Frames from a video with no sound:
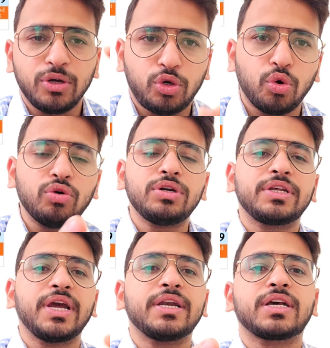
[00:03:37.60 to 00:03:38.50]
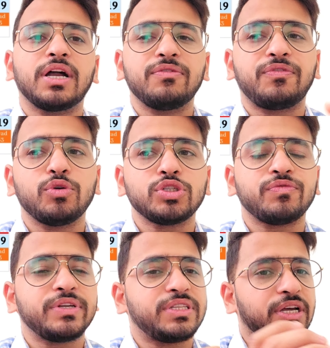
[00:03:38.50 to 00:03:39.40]
Don't get
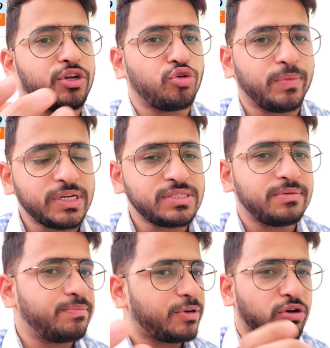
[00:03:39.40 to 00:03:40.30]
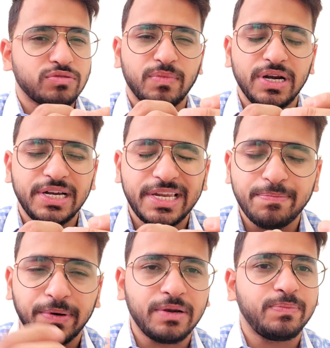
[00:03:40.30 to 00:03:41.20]
confused with the rumors because
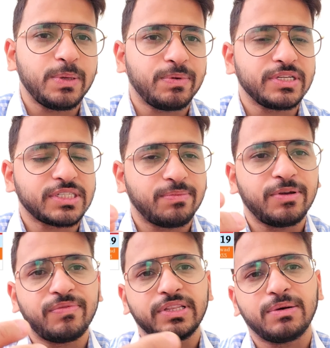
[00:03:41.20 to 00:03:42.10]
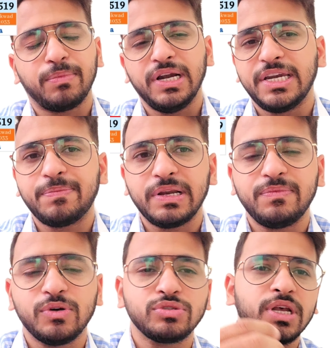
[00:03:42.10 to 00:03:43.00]
multiple people coming with the multiple
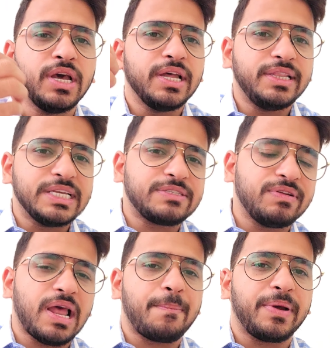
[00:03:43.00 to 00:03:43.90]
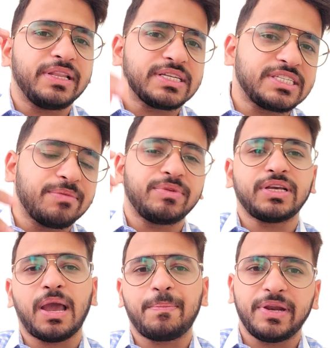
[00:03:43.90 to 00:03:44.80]
views. This will happen, the same
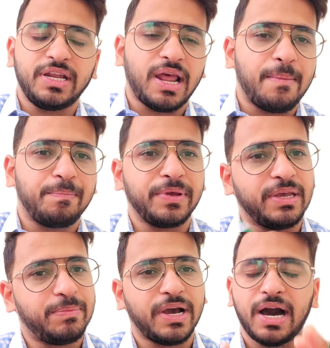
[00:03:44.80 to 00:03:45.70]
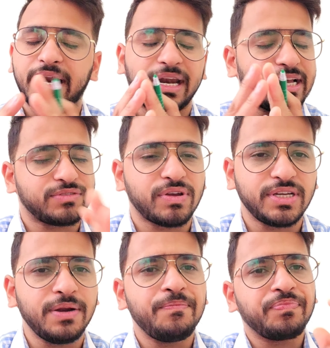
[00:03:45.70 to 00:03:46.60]
thing happened in MP, Bihar and
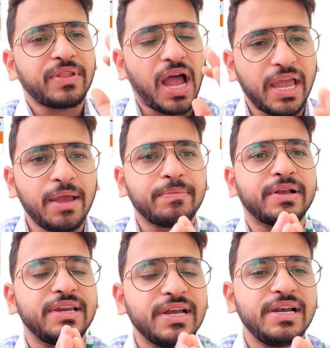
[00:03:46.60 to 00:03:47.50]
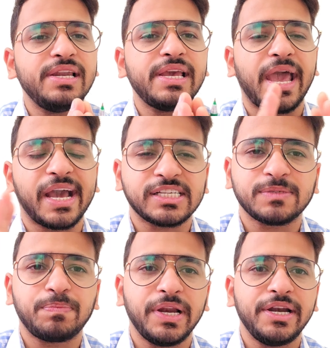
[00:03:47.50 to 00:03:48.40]
XYZ. I have clearly
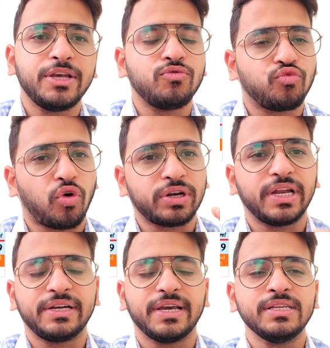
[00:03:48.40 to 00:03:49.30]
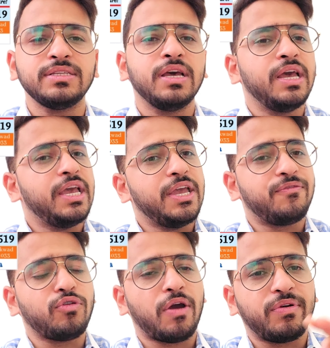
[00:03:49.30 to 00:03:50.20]
explained you what it is
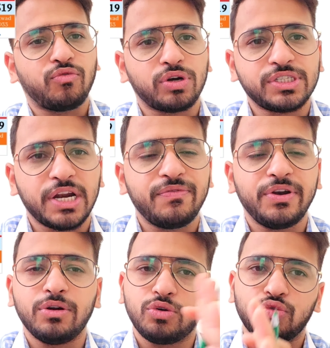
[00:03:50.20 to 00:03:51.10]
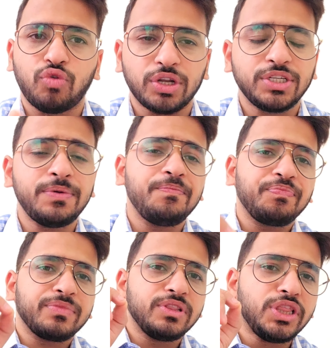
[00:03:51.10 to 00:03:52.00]
if you haven't watched that video, do watch it.
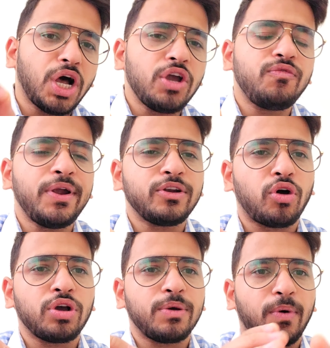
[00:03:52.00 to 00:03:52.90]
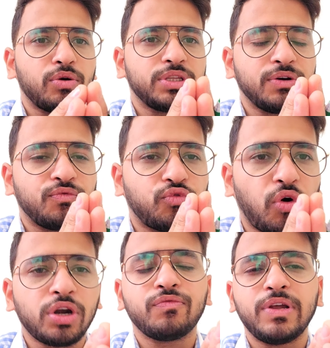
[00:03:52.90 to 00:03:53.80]
Now if I talk about the
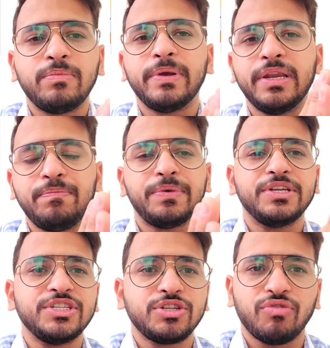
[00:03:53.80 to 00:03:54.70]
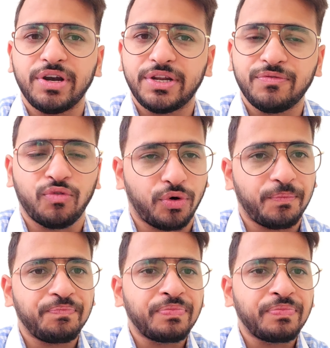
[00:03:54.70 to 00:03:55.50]
what will be in PG24.